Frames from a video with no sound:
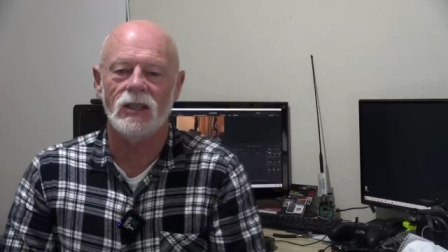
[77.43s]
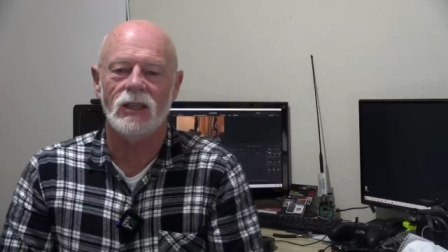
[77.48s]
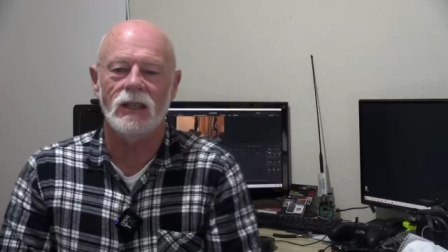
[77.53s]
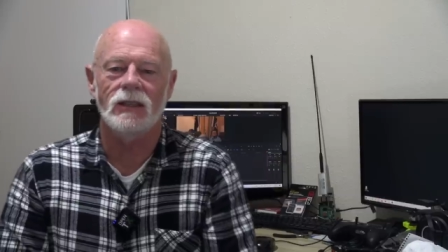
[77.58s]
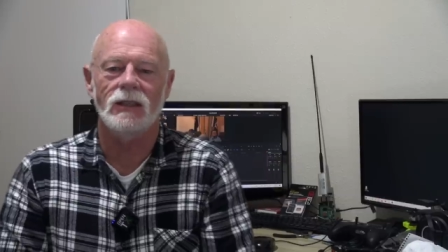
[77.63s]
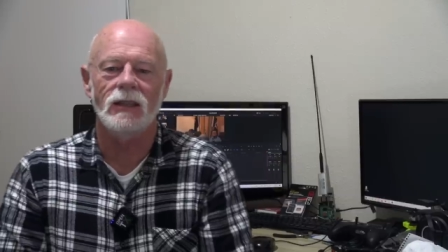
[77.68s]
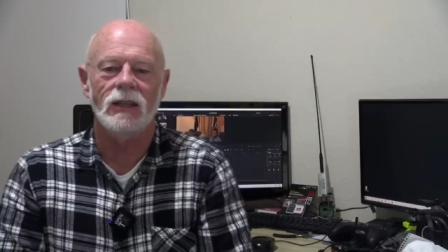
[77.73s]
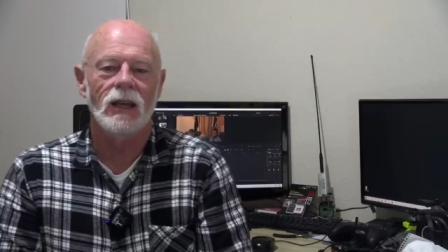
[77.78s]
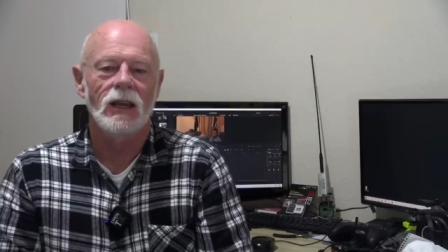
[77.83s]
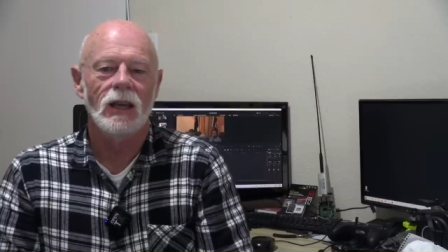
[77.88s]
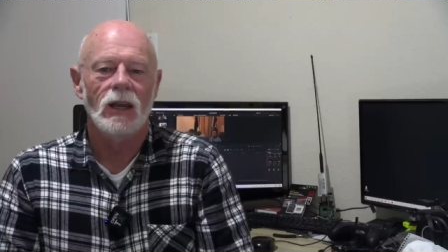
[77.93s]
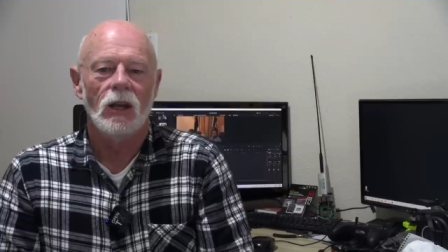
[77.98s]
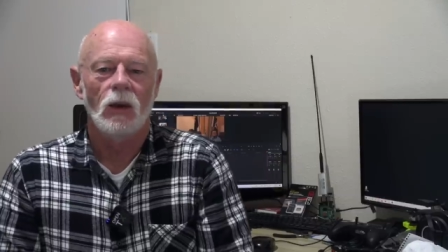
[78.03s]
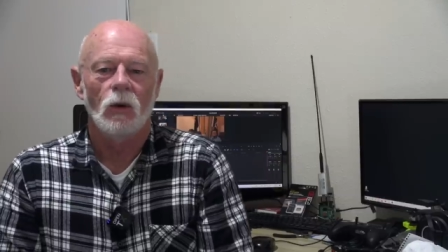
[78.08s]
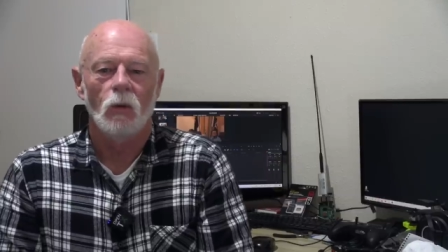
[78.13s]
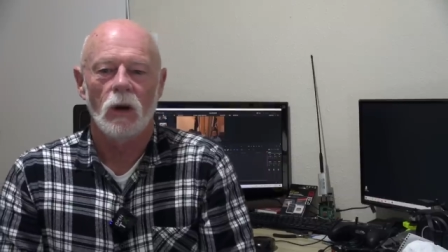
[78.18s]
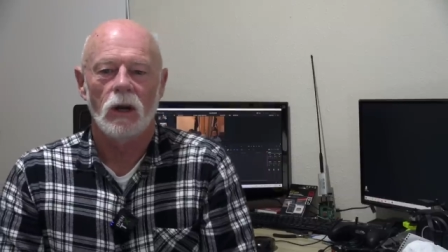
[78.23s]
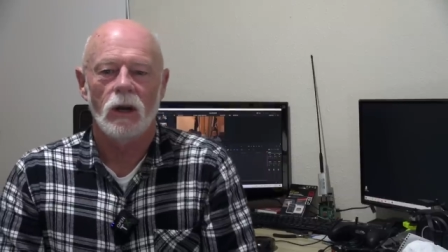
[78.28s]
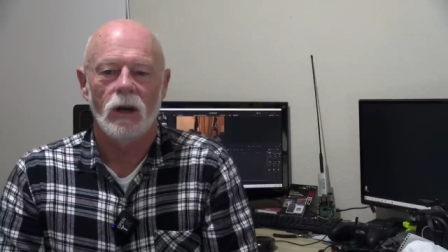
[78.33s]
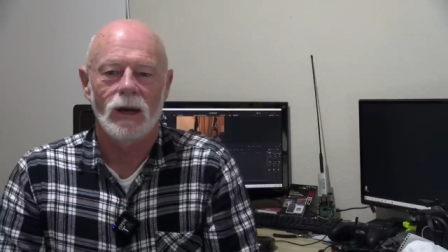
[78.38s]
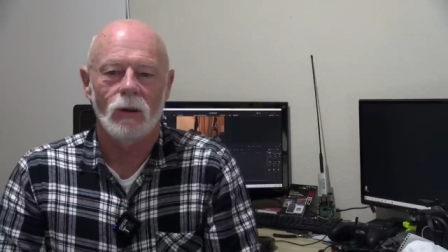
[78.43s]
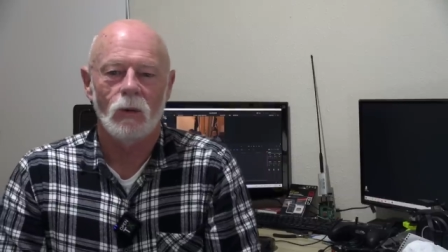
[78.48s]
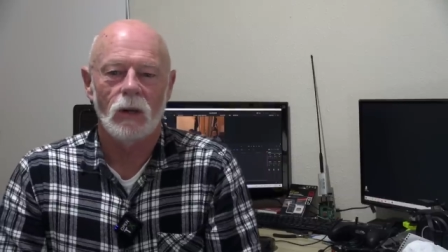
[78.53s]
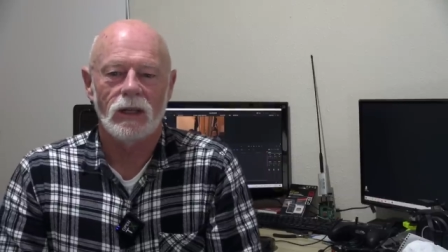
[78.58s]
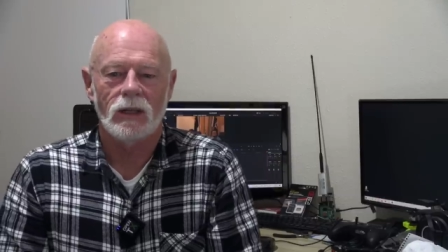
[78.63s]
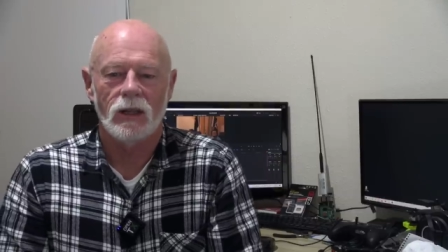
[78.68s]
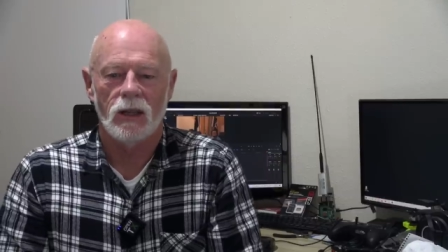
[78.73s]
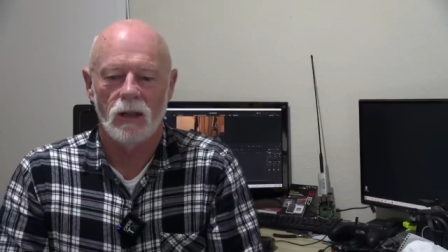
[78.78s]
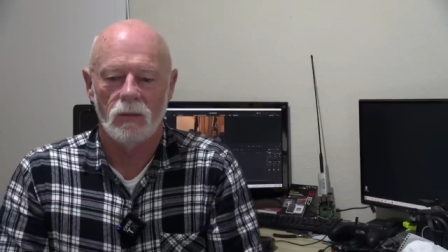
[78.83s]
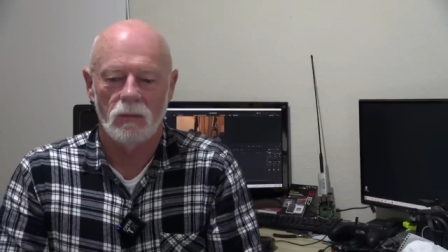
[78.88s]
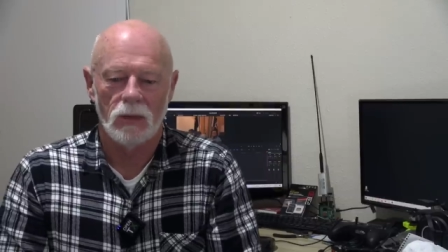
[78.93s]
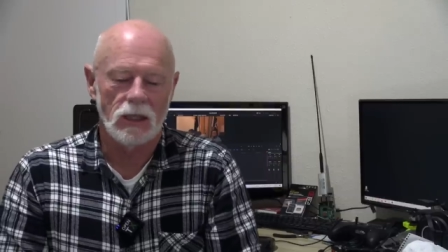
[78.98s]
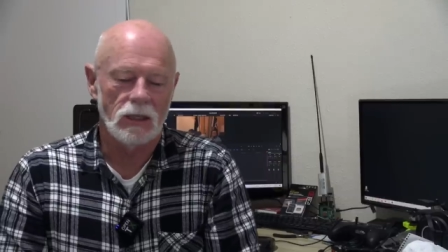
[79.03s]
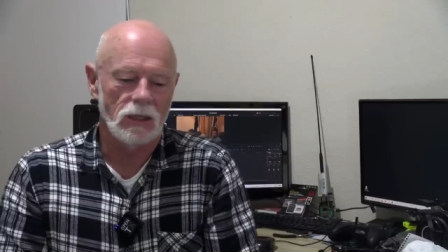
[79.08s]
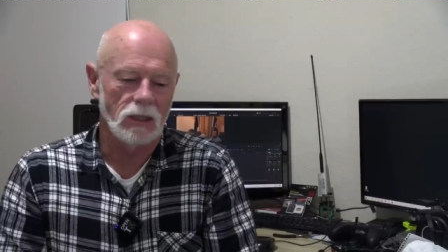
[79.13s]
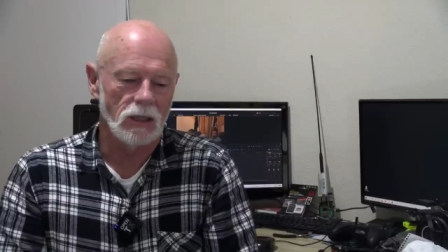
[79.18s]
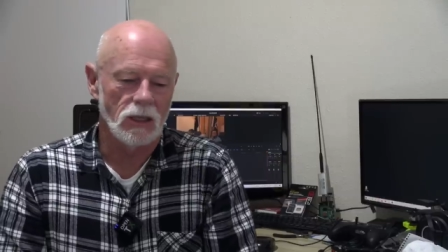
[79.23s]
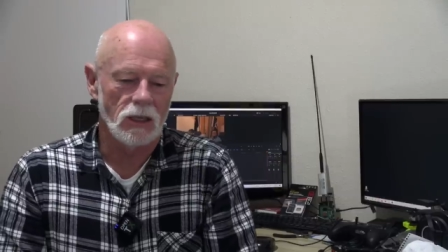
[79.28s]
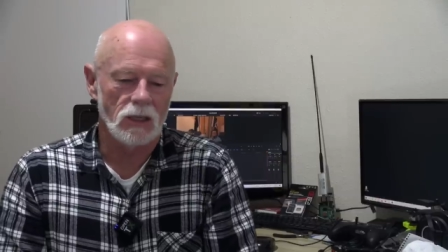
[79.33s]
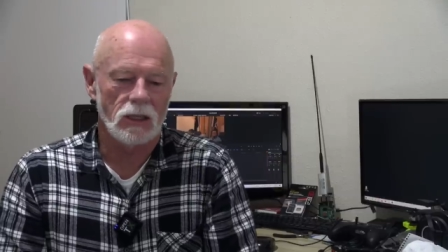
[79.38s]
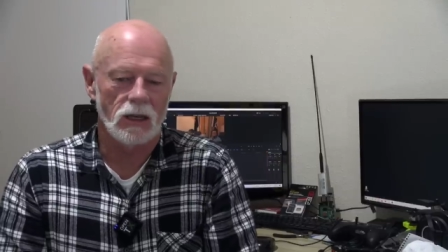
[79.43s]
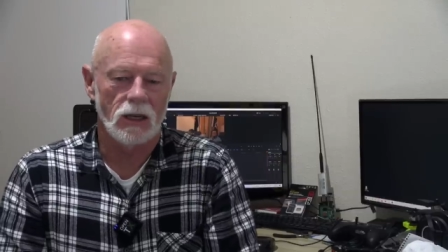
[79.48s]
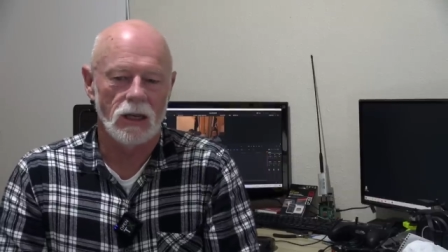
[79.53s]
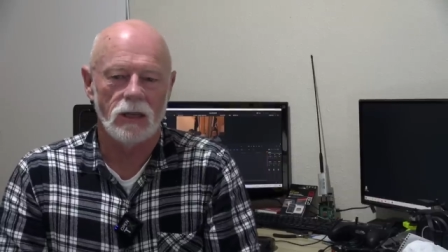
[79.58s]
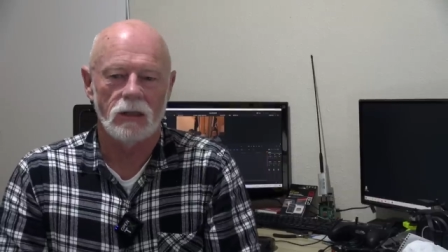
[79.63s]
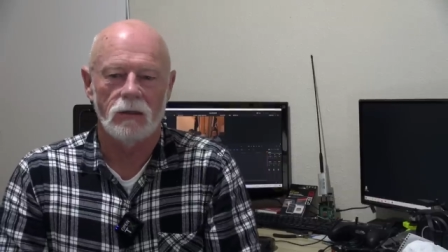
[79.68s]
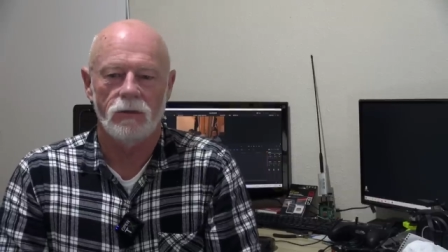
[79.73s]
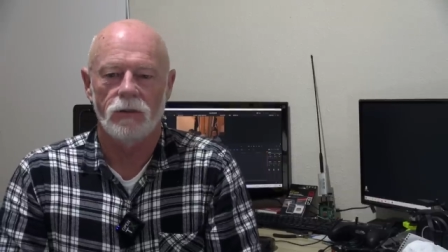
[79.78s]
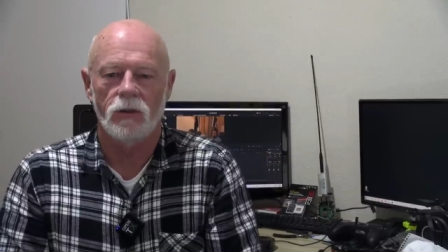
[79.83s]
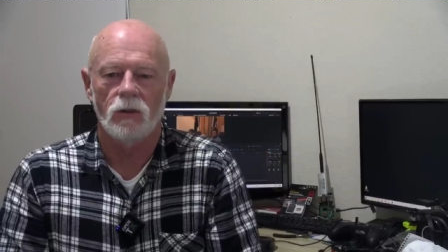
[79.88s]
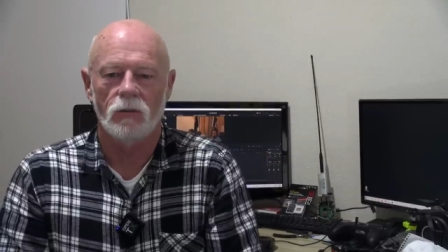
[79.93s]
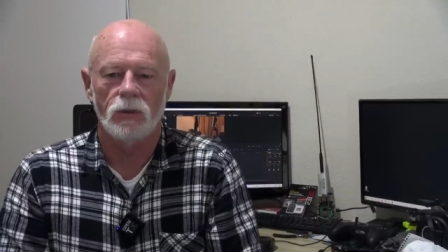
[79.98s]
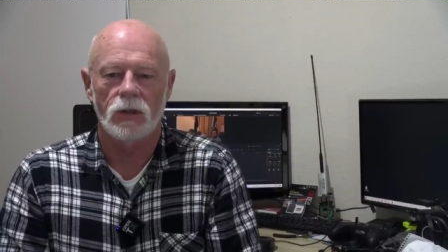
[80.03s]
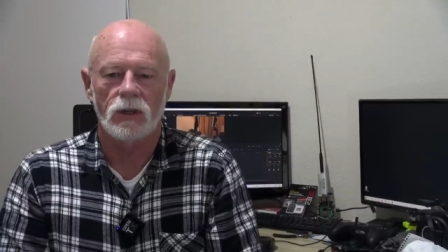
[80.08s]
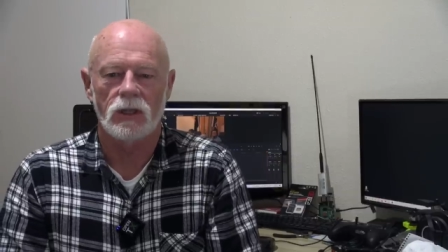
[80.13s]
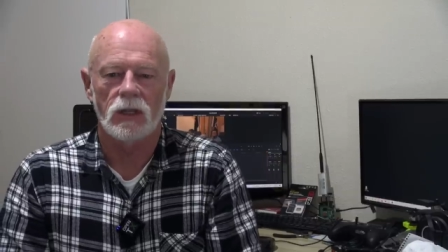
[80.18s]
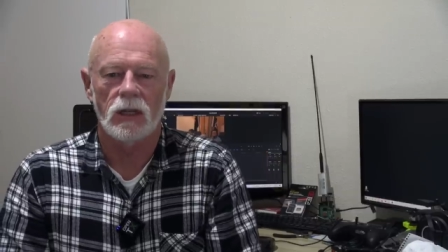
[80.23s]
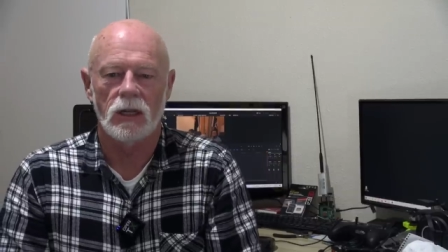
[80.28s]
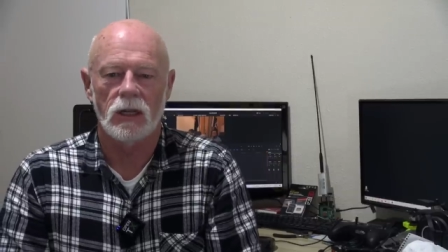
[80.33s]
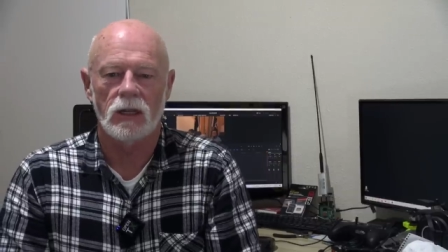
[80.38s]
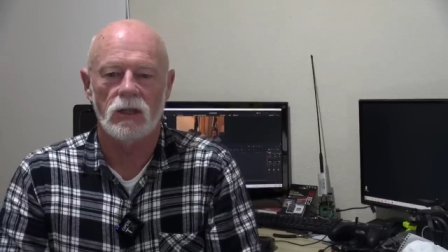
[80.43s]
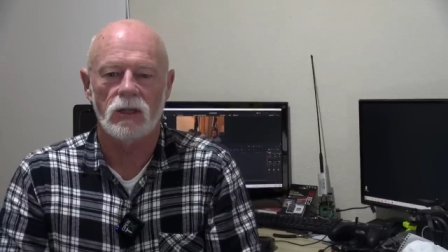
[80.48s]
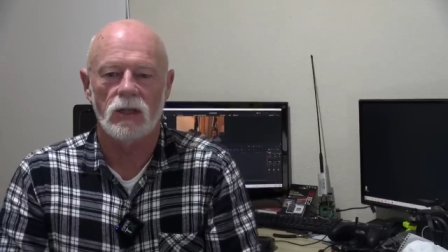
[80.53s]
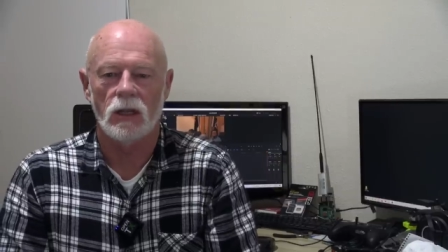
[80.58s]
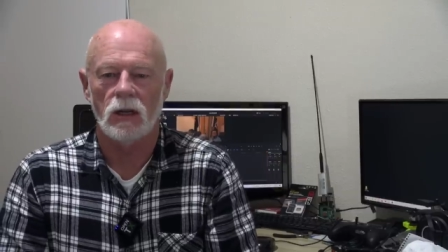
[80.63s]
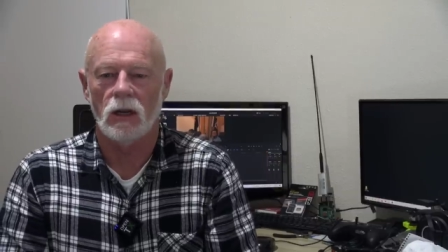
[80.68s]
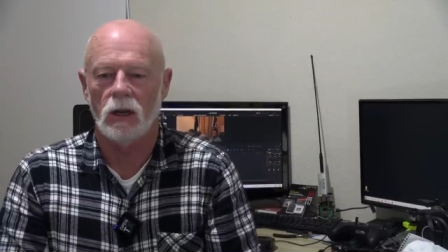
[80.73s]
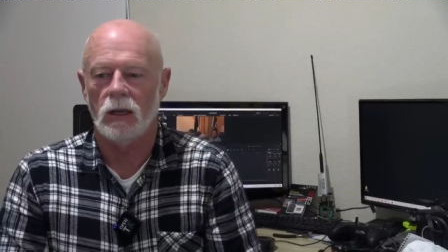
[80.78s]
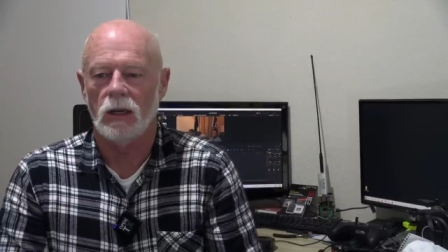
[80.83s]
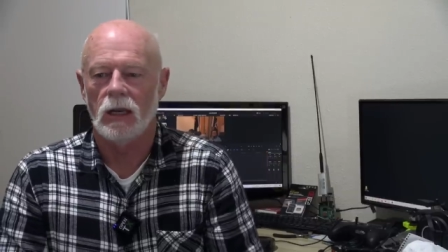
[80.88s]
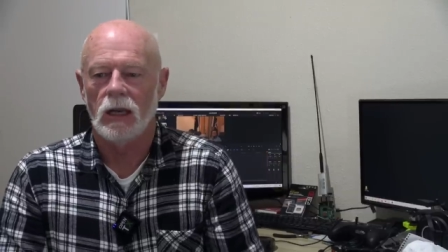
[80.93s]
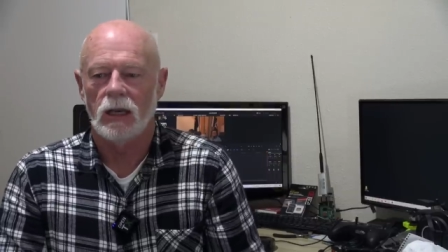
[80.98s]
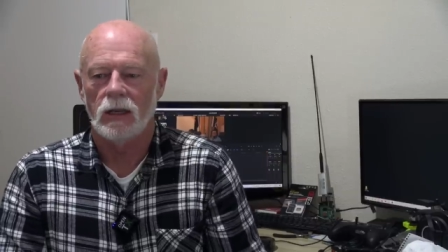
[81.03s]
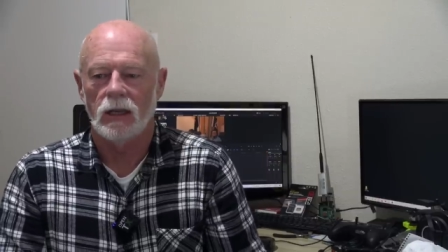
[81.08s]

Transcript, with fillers: And when I went to the meeting yesterday to film proceedings and I